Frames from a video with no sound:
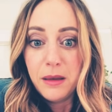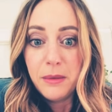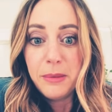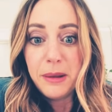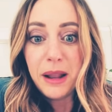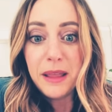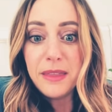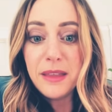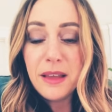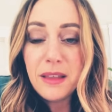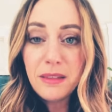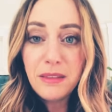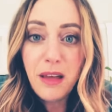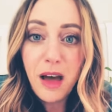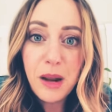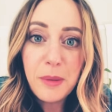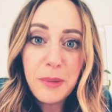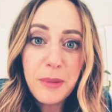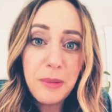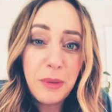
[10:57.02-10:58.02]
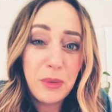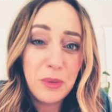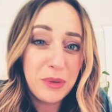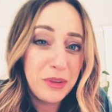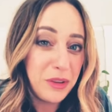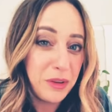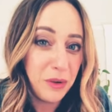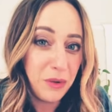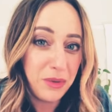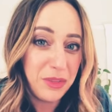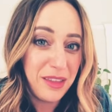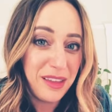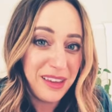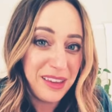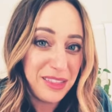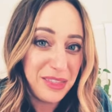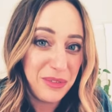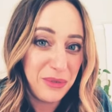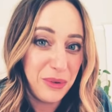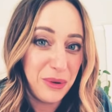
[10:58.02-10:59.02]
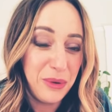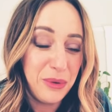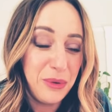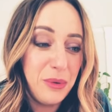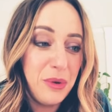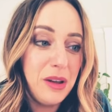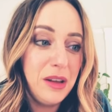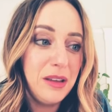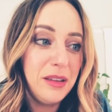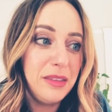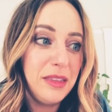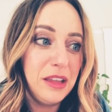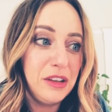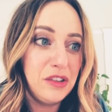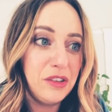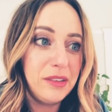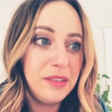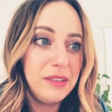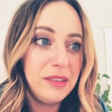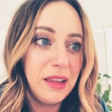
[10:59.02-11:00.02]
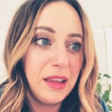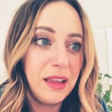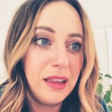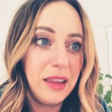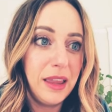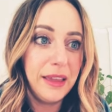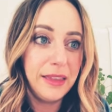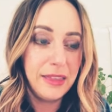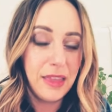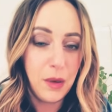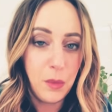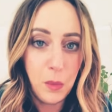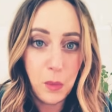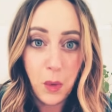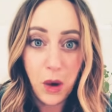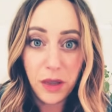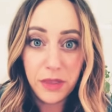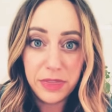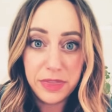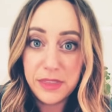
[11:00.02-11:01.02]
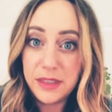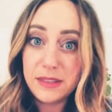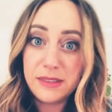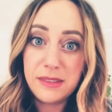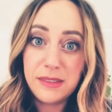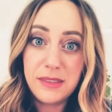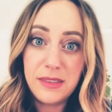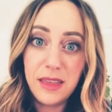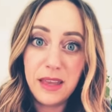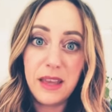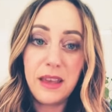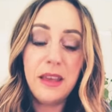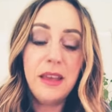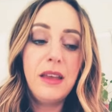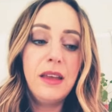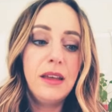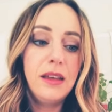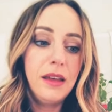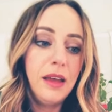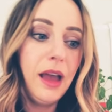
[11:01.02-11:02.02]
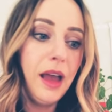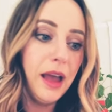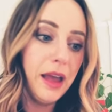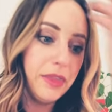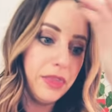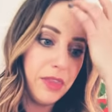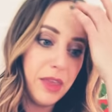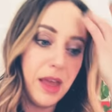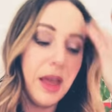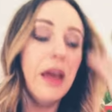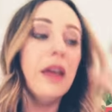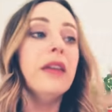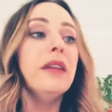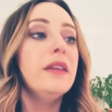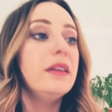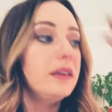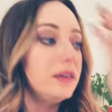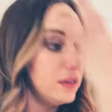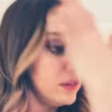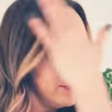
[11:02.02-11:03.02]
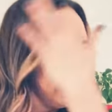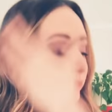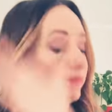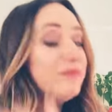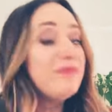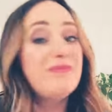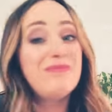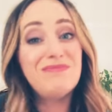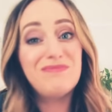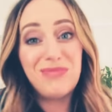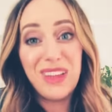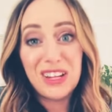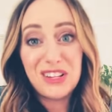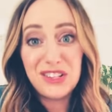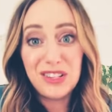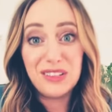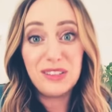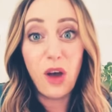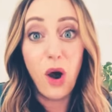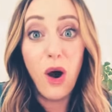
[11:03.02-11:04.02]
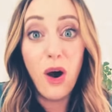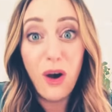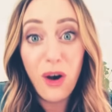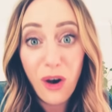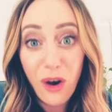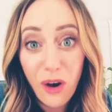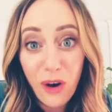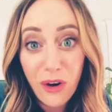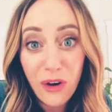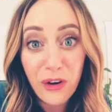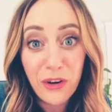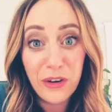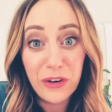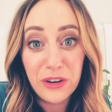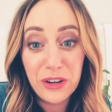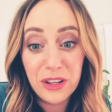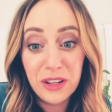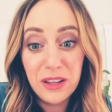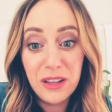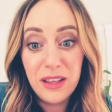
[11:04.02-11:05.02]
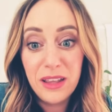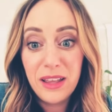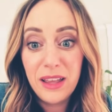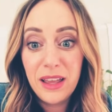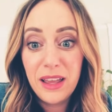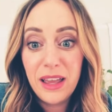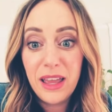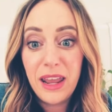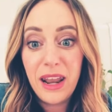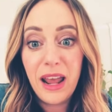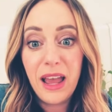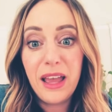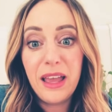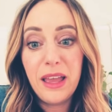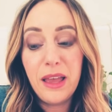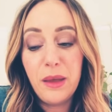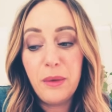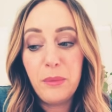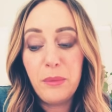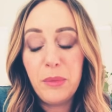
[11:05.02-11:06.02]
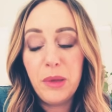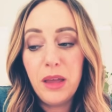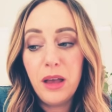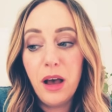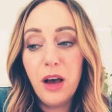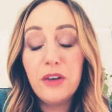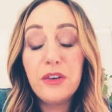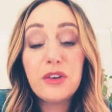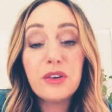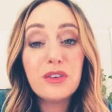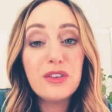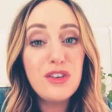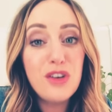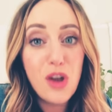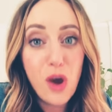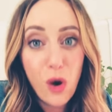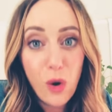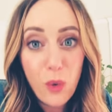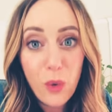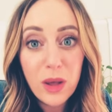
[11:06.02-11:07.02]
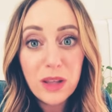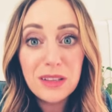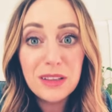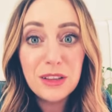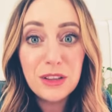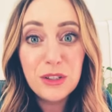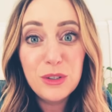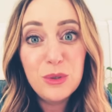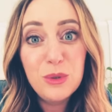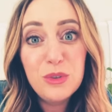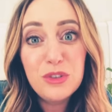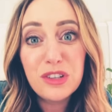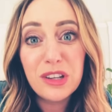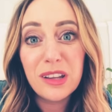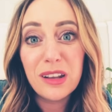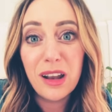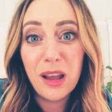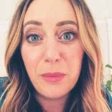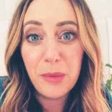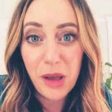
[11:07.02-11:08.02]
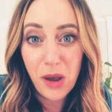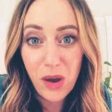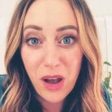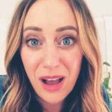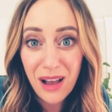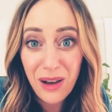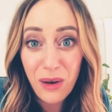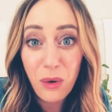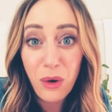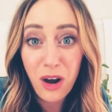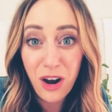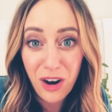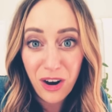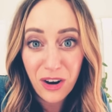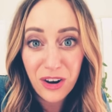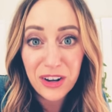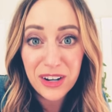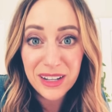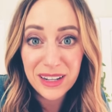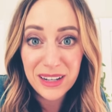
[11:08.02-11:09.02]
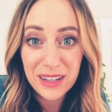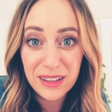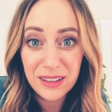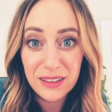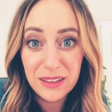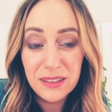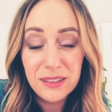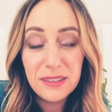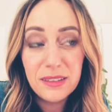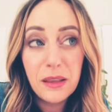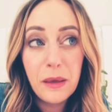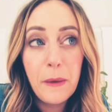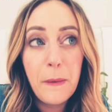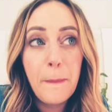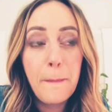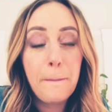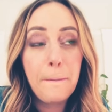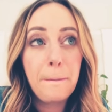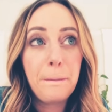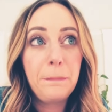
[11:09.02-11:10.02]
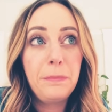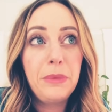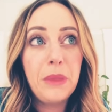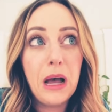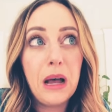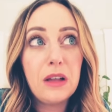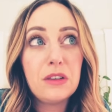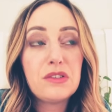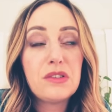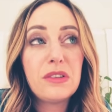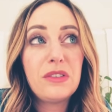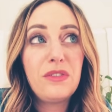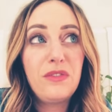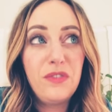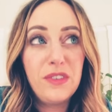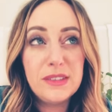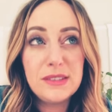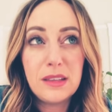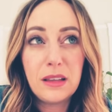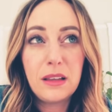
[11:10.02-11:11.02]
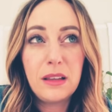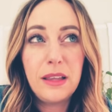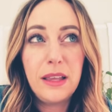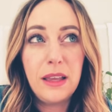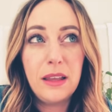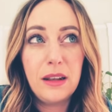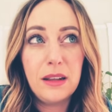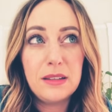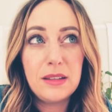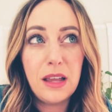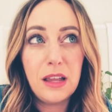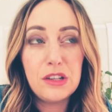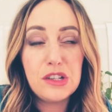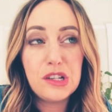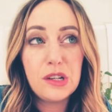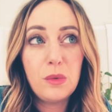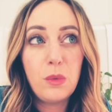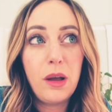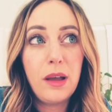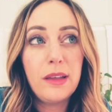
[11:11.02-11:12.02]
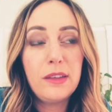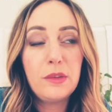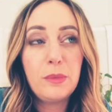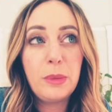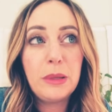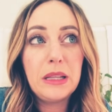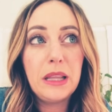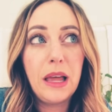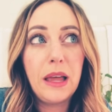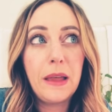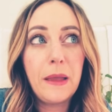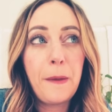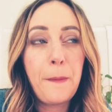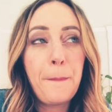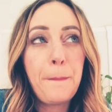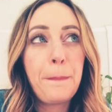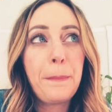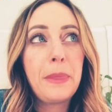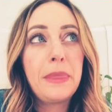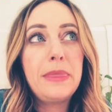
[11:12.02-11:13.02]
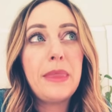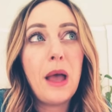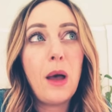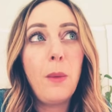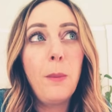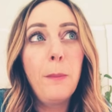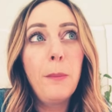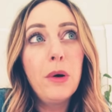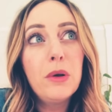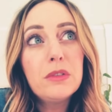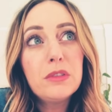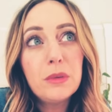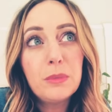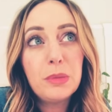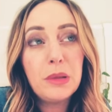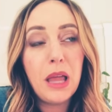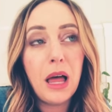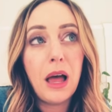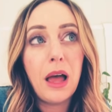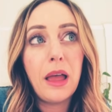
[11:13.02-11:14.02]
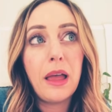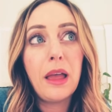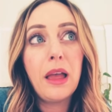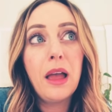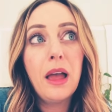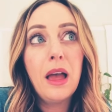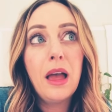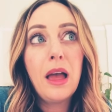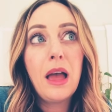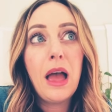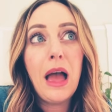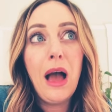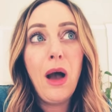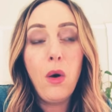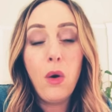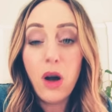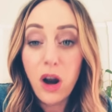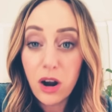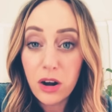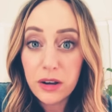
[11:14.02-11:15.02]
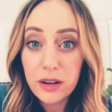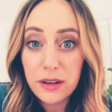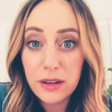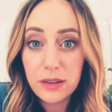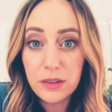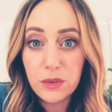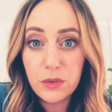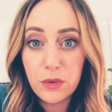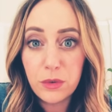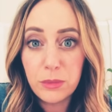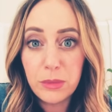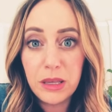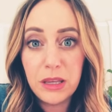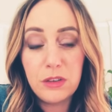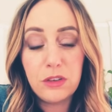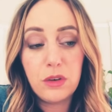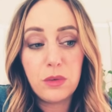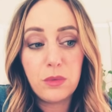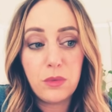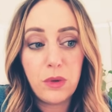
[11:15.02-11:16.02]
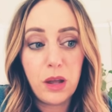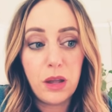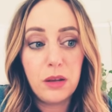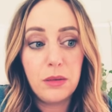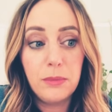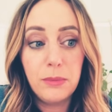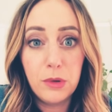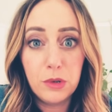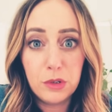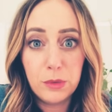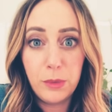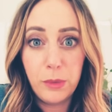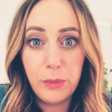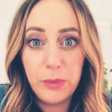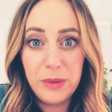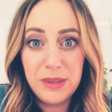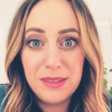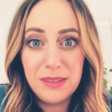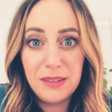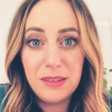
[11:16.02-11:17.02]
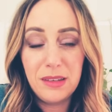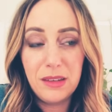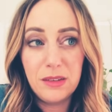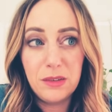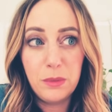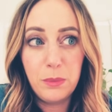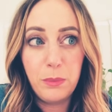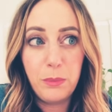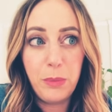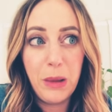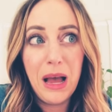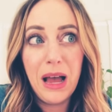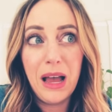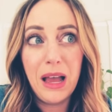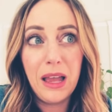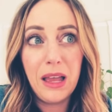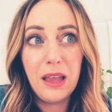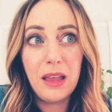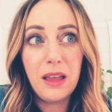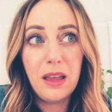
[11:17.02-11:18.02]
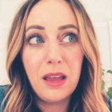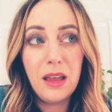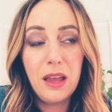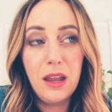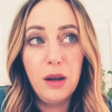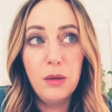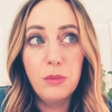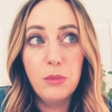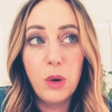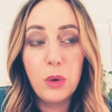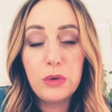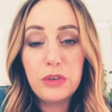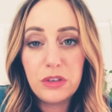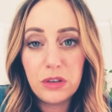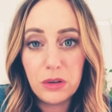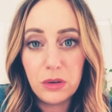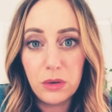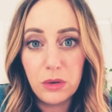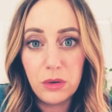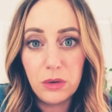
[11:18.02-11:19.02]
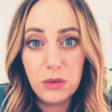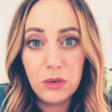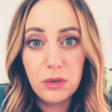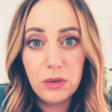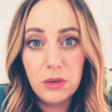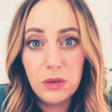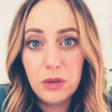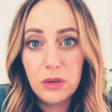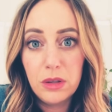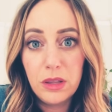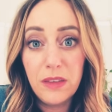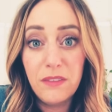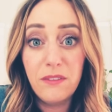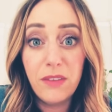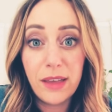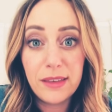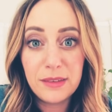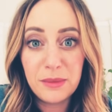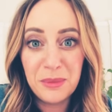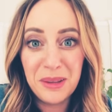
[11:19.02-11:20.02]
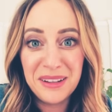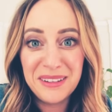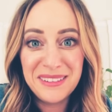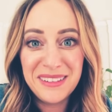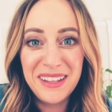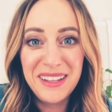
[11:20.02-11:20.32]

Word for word: but I think a lot of people really don't think it through. They just think like they want this thing and then that shit's hard. And I am under no illusion about how hard it is, not just physically and attention wise, but like now multiply how hard it is for me to run multiple businesses by an emotional investment,